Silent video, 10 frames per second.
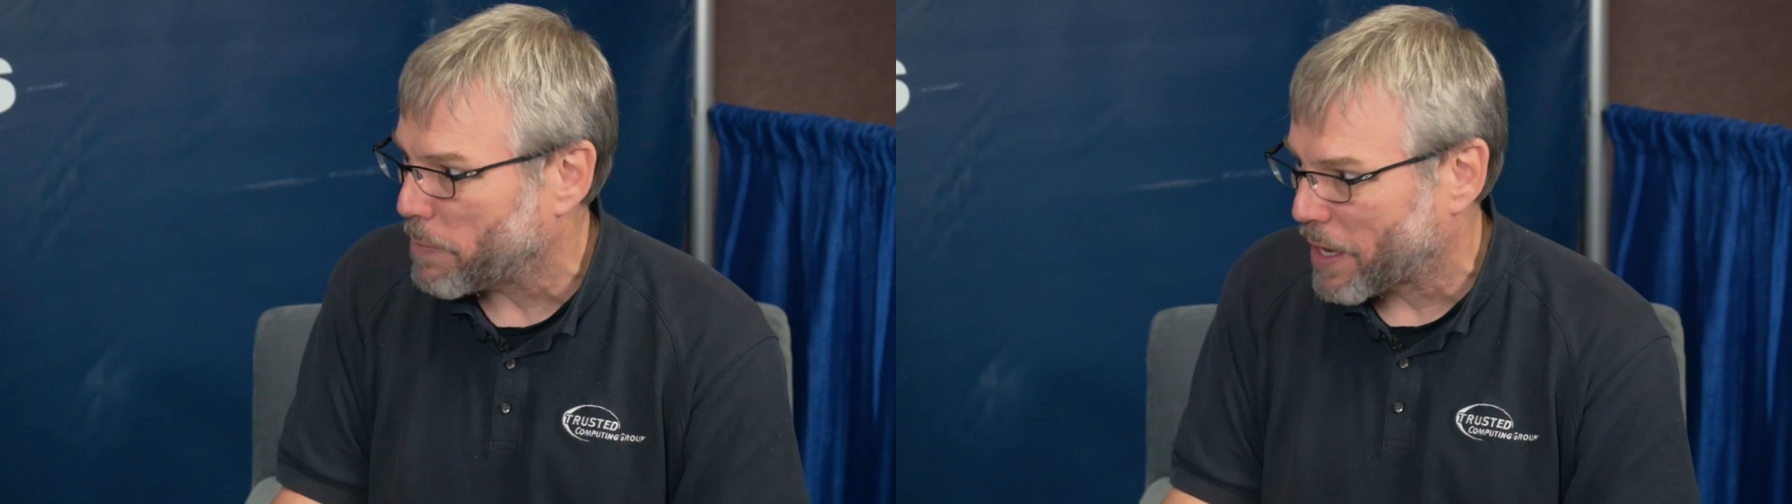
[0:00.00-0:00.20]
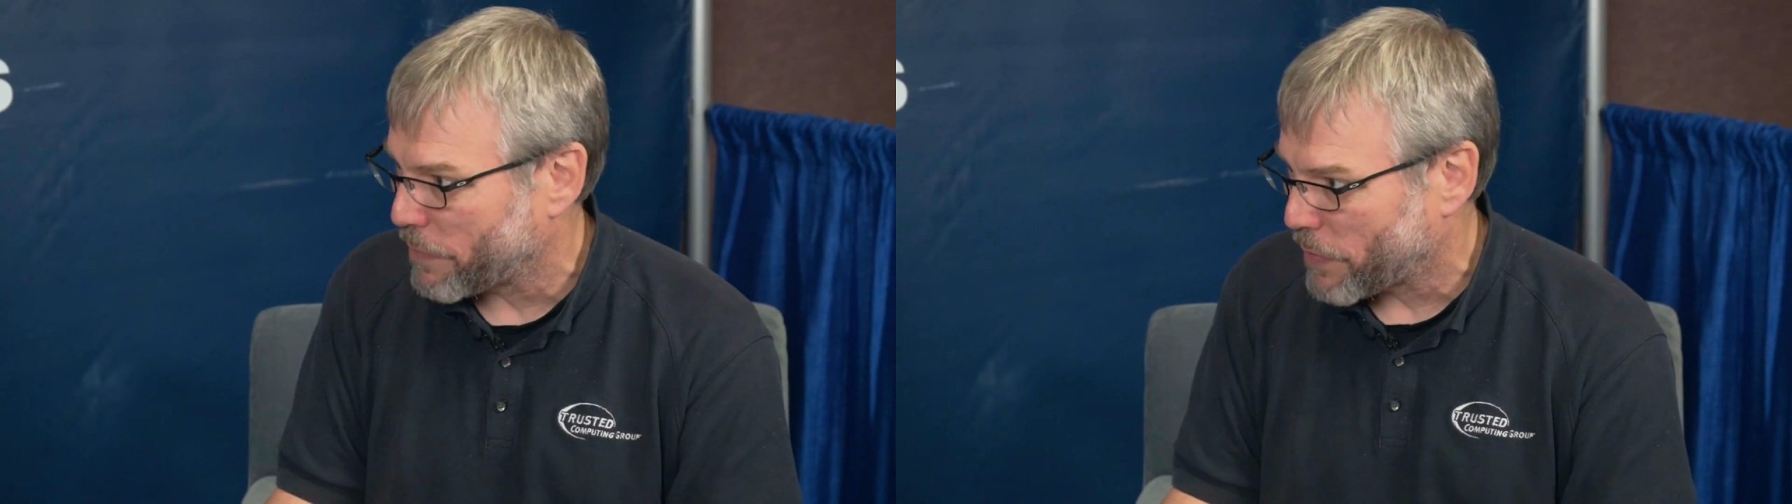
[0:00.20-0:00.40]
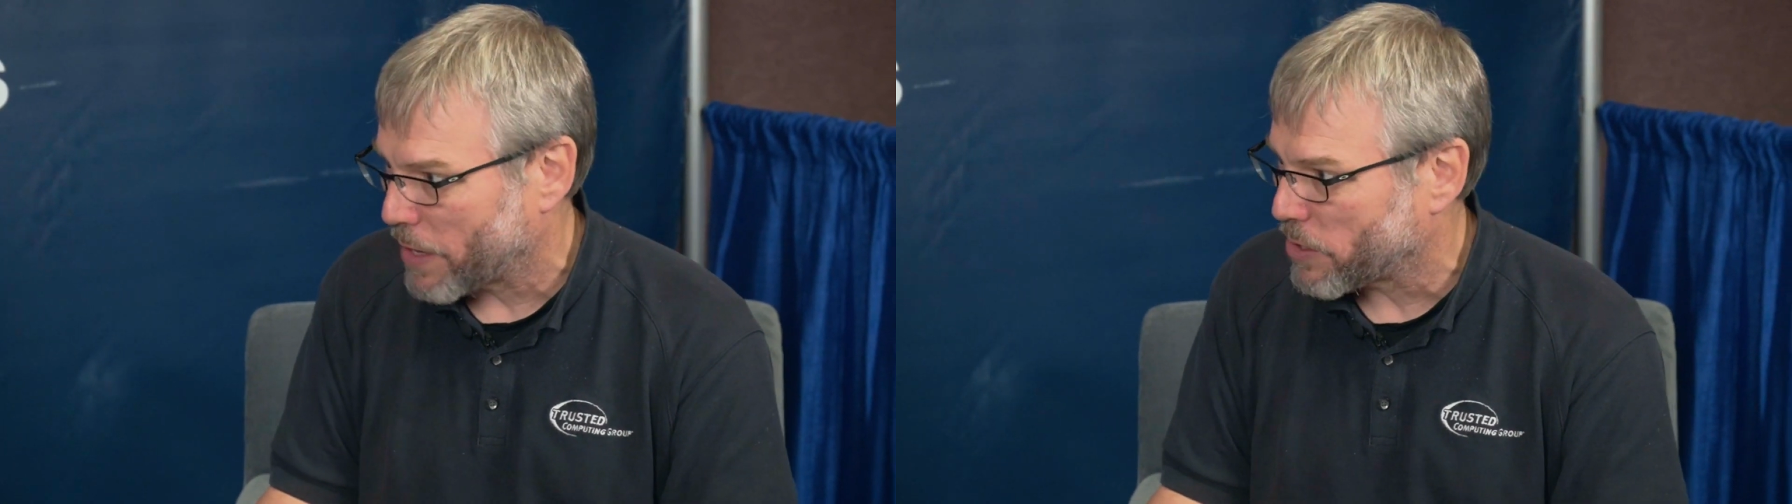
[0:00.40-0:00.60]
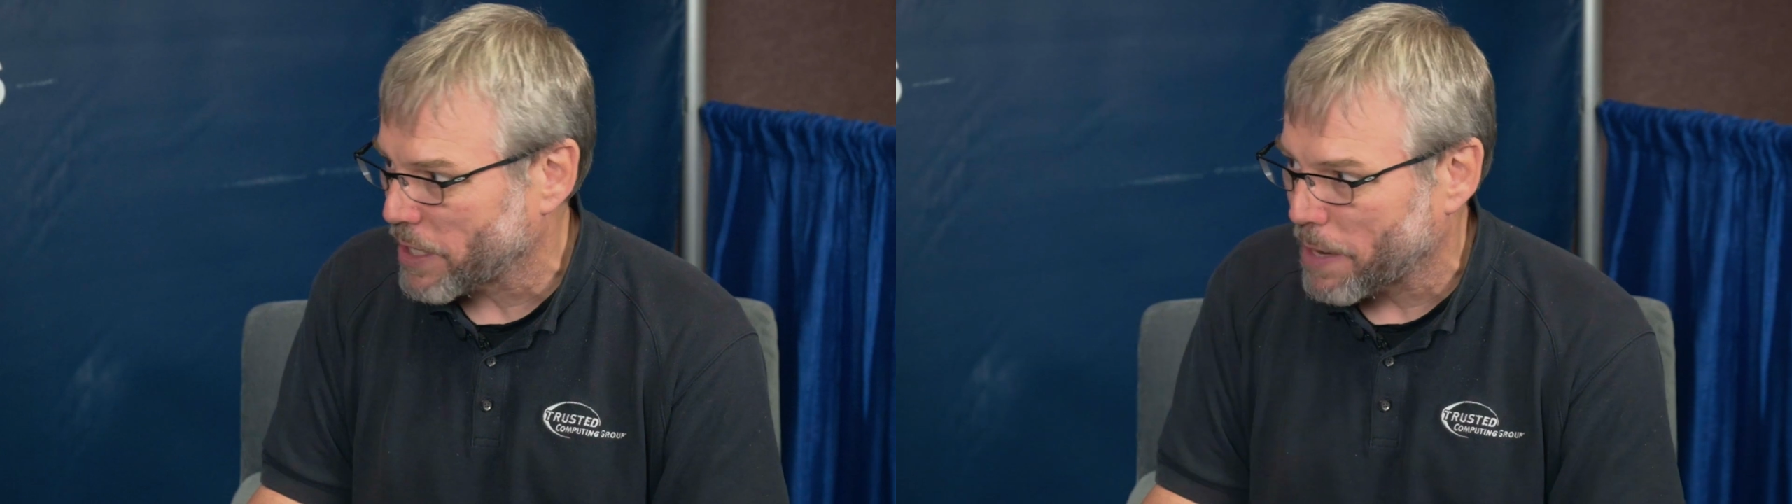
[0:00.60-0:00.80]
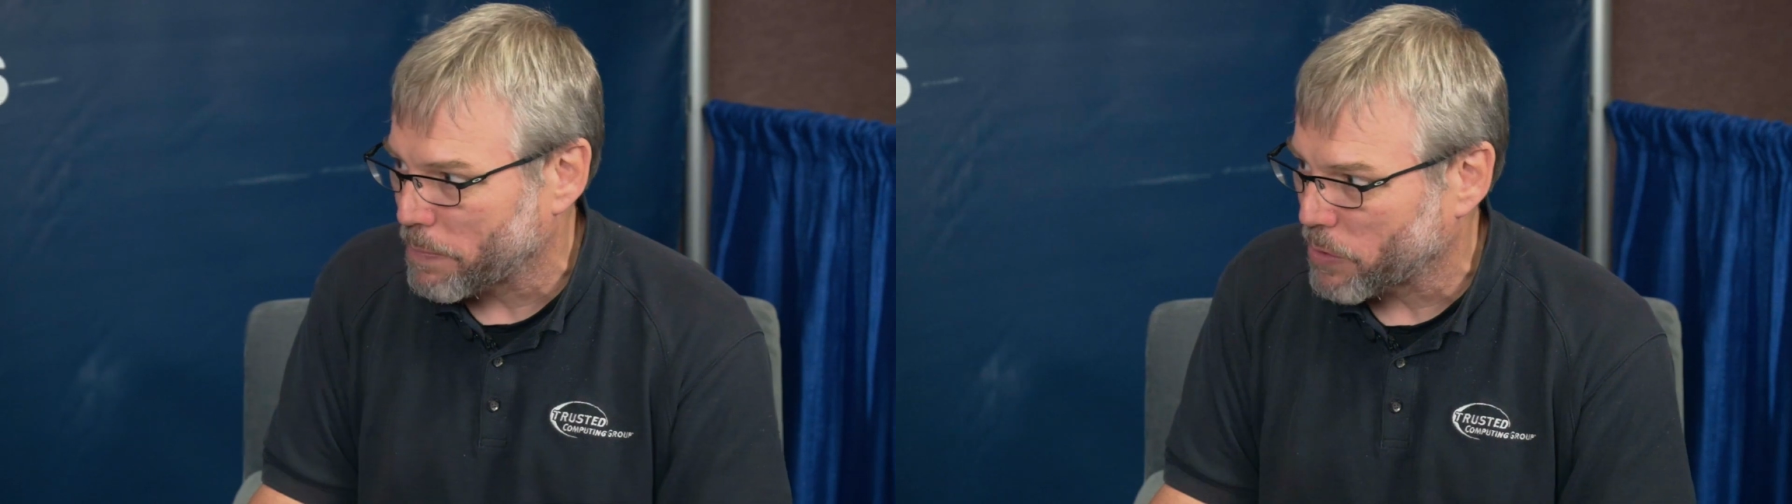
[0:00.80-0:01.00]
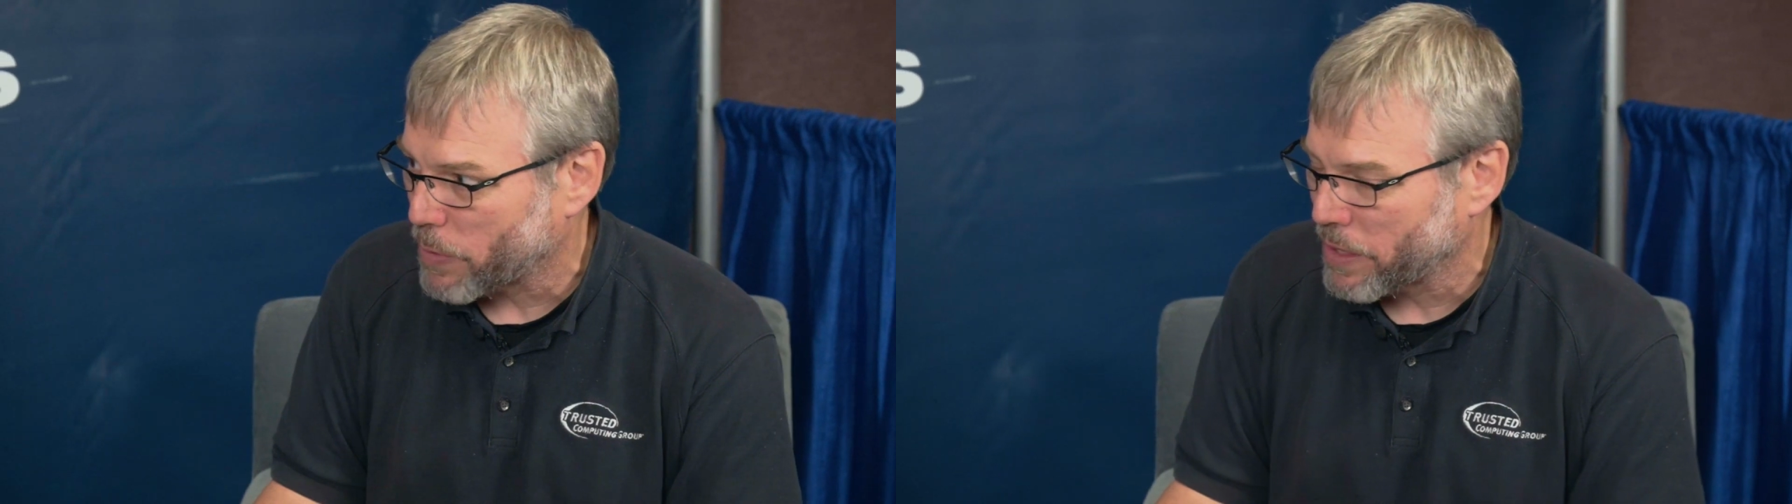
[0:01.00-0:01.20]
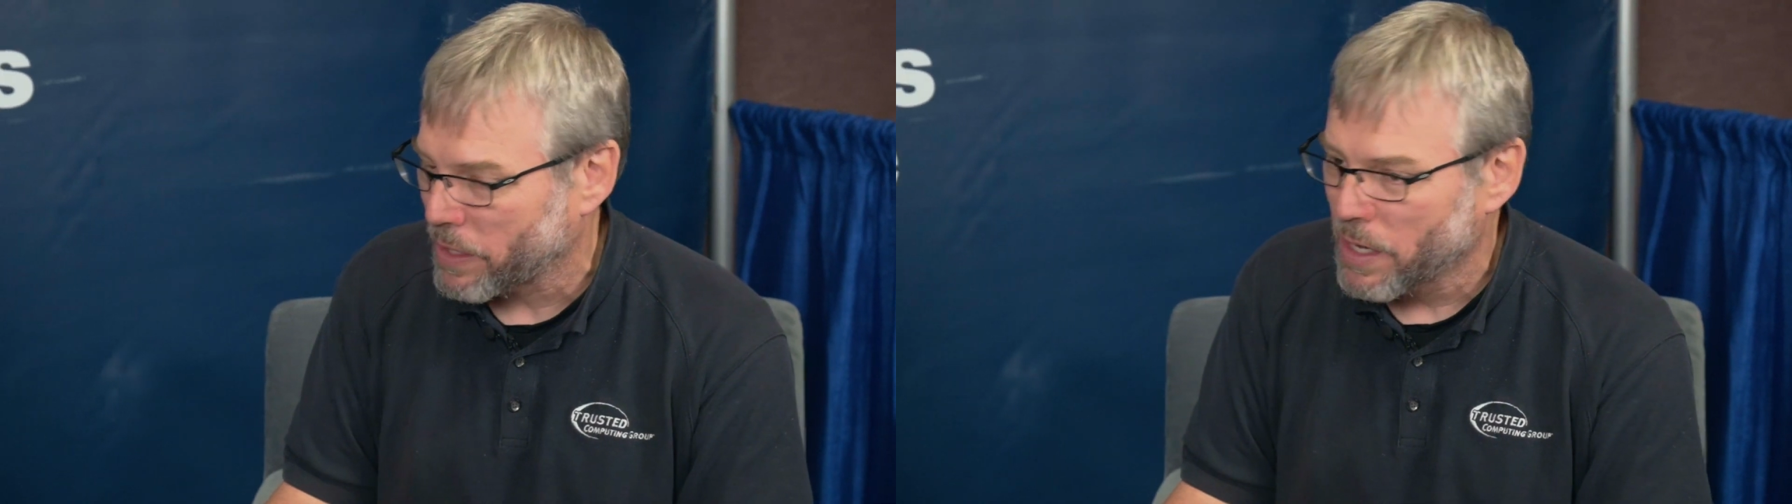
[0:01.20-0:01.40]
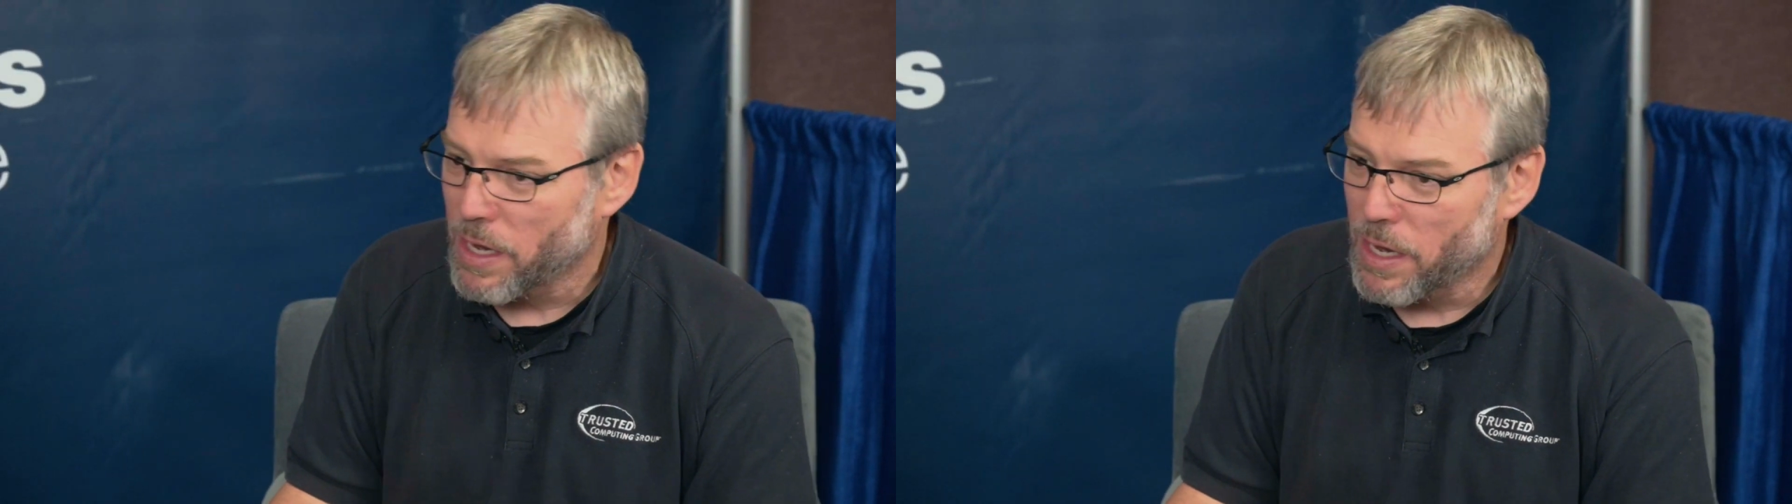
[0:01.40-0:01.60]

modified or tampered with.